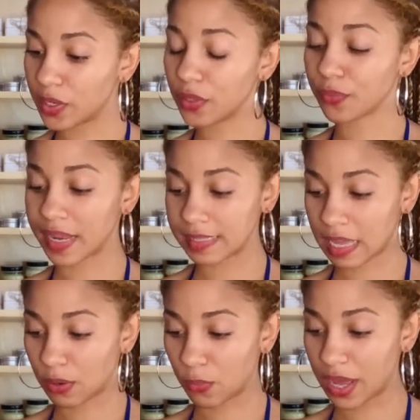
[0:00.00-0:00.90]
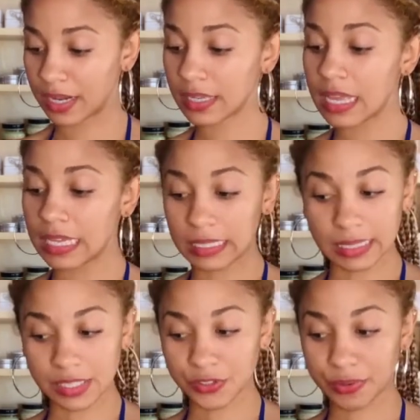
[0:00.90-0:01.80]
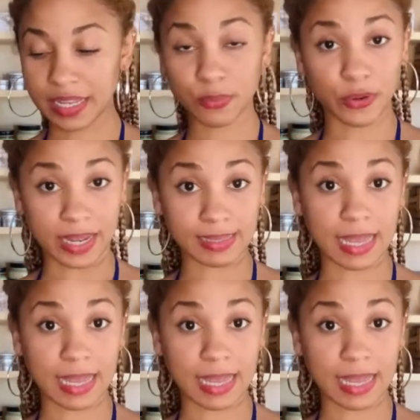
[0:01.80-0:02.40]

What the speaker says: ranks at a 1. Glycerin ranks at a